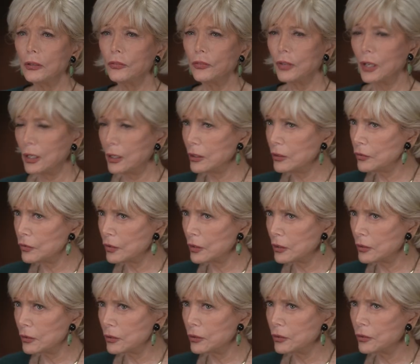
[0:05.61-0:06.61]
is sending
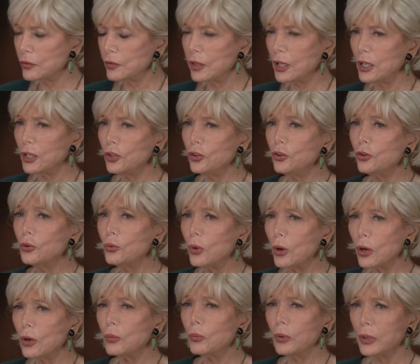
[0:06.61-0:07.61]
signals that you
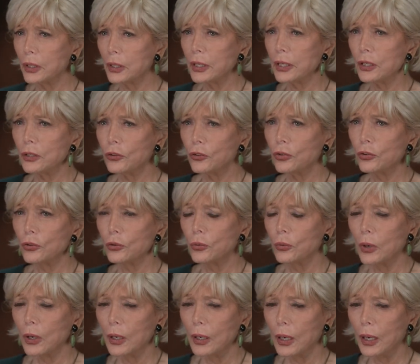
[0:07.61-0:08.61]
are willing
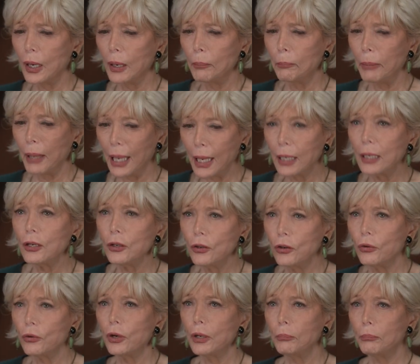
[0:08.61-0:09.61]
to abandon your